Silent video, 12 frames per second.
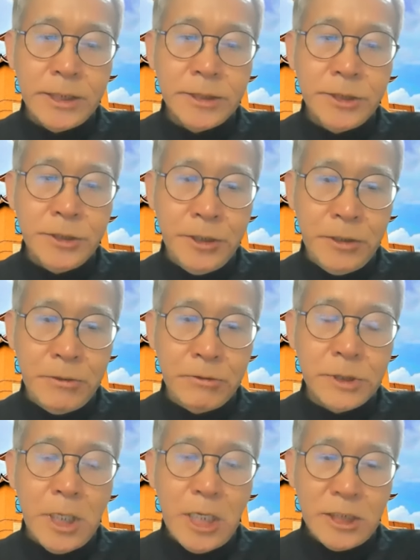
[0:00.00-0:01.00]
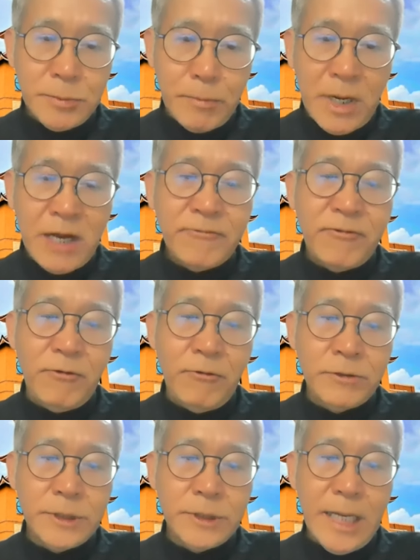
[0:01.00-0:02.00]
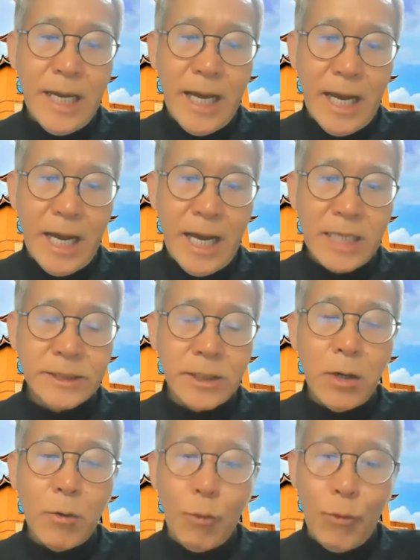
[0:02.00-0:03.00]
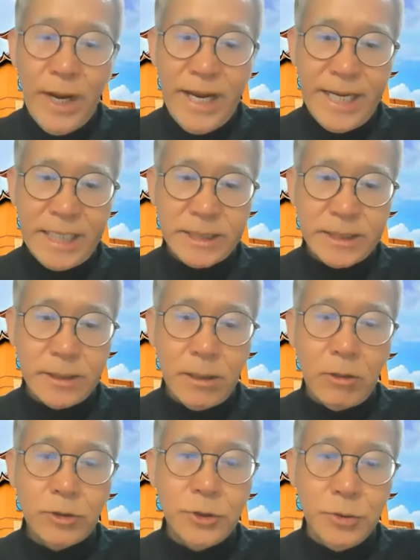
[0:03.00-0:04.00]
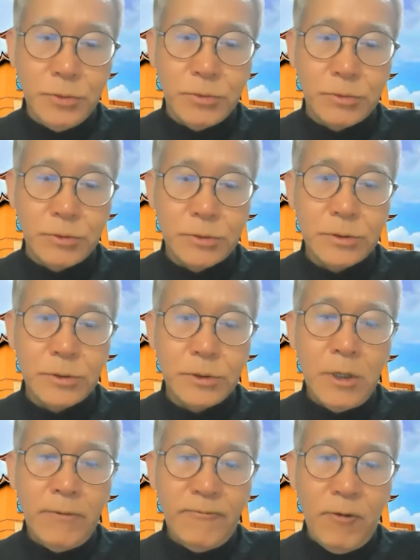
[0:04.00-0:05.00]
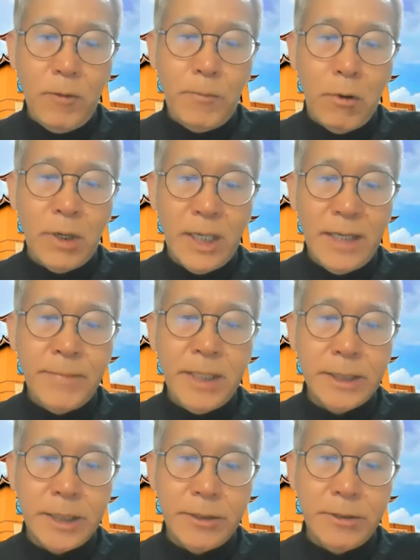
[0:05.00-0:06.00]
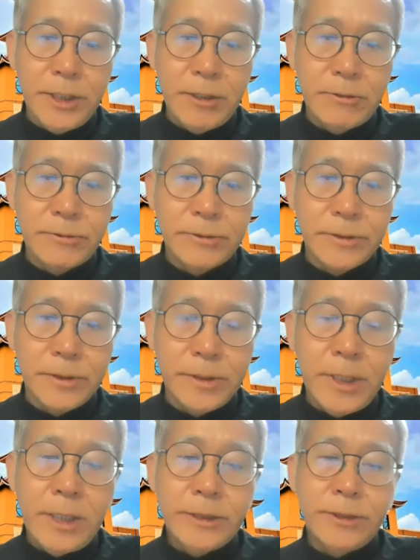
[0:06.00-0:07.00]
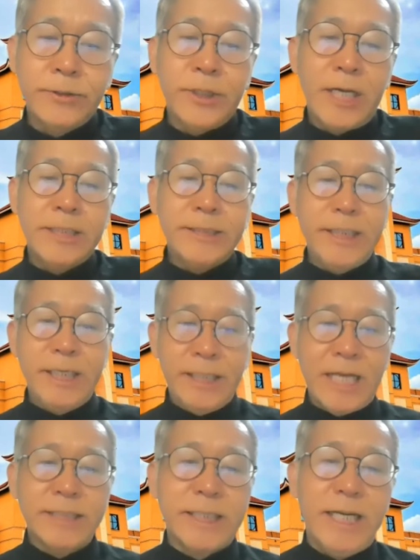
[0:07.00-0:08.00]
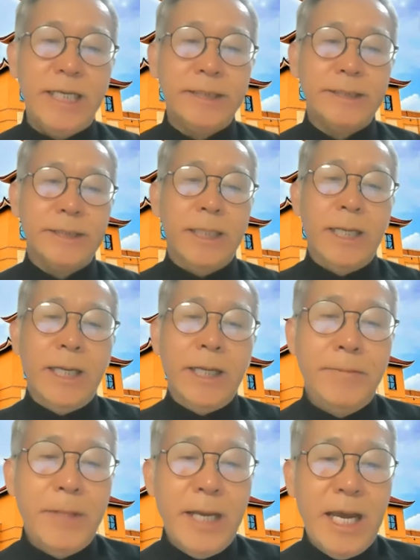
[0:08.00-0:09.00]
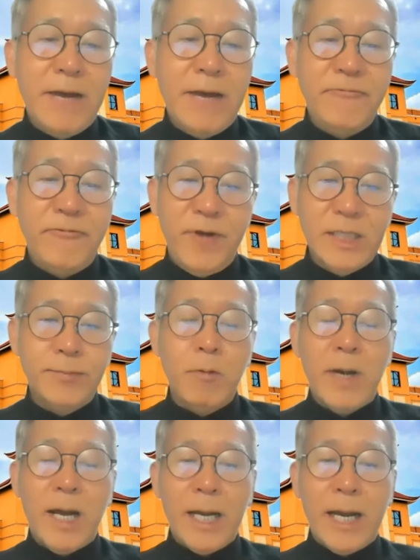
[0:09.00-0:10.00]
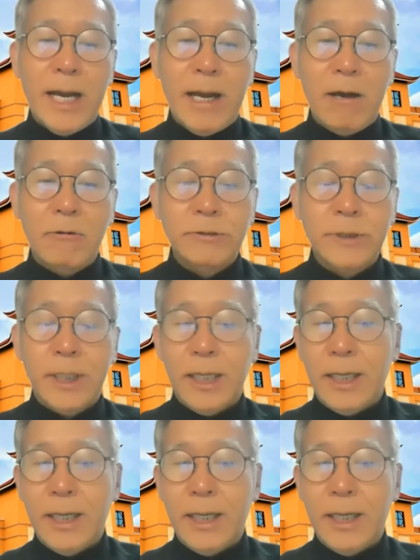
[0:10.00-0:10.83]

to use smartphones as ways or tools for proclaiming the good news. So you can see in that case, if they have Facebook accounts,